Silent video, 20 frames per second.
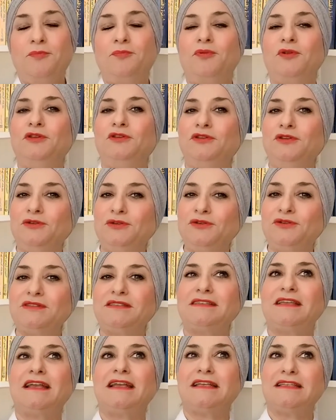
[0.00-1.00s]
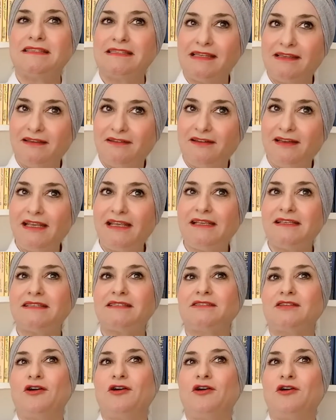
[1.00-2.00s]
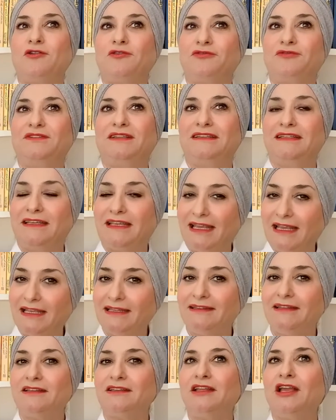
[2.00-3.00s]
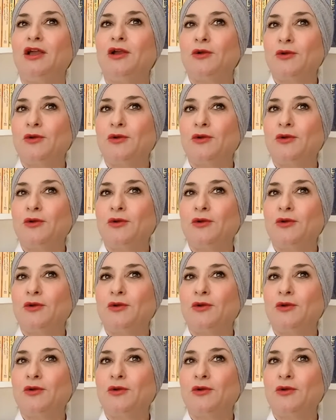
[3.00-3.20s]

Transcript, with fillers: Produce a series of dedicated